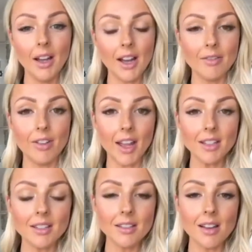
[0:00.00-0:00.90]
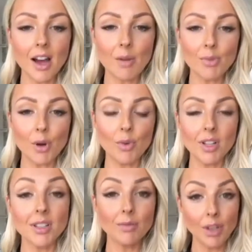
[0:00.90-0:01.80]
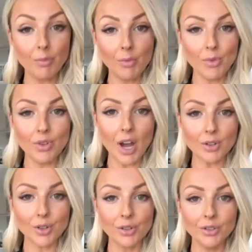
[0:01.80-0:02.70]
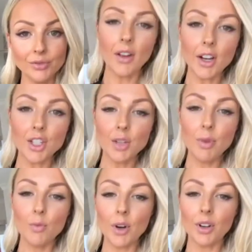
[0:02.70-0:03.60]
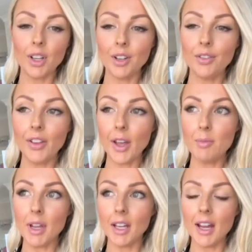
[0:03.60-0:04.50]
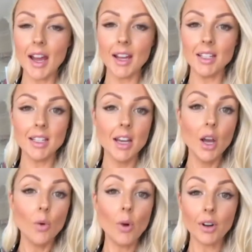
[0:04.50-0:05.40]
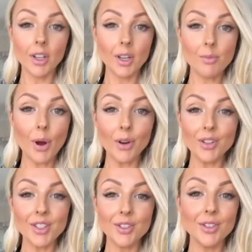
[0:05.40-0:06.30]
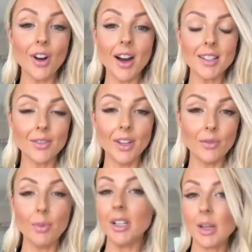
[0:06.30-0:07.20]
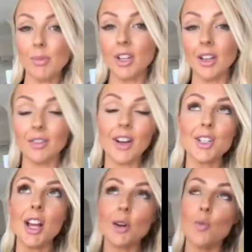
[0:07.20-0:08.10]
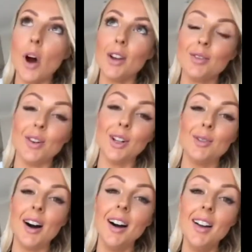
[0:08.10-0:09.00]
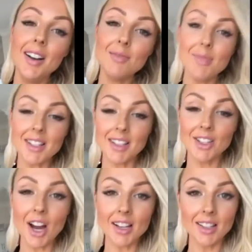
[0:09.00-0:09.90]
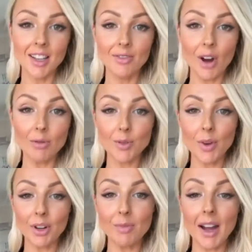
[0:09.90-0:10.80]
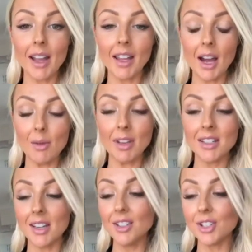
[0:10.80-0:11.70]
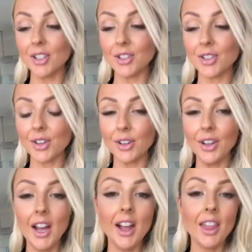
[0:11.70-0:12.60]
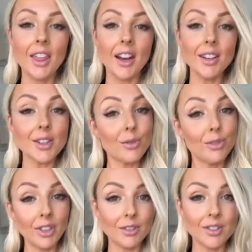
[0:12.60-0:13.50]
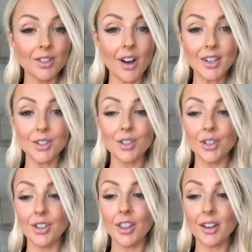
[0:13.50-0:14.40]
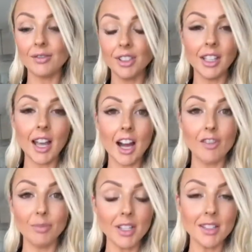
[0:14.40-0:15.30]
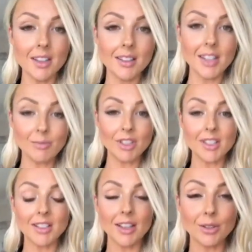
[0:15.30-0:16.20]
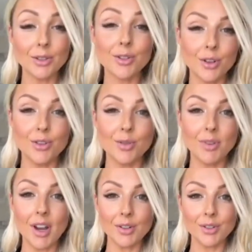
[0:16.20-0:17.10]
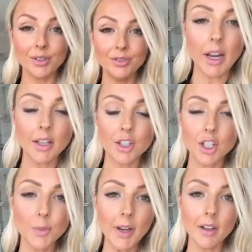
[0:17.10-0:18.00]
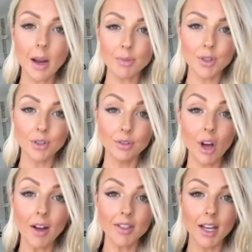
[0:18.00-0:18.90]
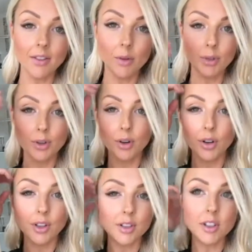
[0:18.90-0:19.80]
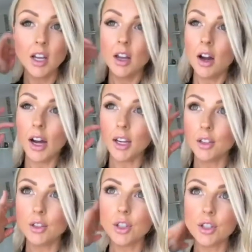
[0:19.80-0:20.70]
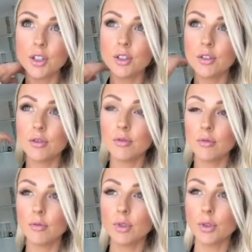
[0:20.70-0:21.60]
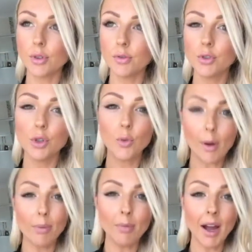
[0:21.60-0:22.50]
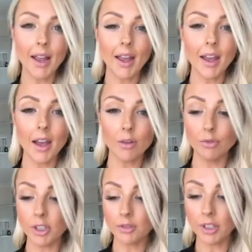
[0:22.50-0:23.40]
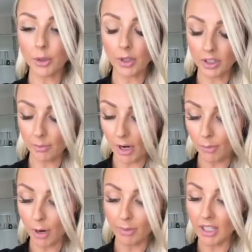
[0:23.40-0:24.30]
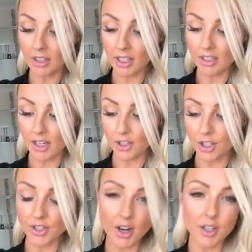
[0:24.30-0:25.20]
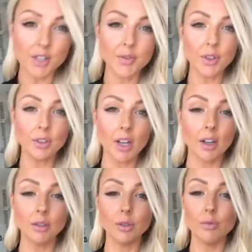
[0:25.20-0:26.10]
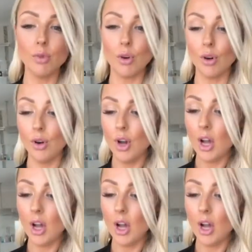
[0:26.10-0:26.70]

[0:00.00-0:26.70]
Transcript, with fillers: events, but I wanted something a bit more natural. I've actually been wearing it a fair bit and wearing it in post, and you guys haven't even picked up on it yet. I've actually had one follower message asking if I was wearing my extension, so that is a really good sign to show that they really have blended in seamlessly and they look so supernatural. It's just been an absolute lifesaver because I can just sort of do up my hair really, really quickly by popping in the extensions, and I just feel like I look more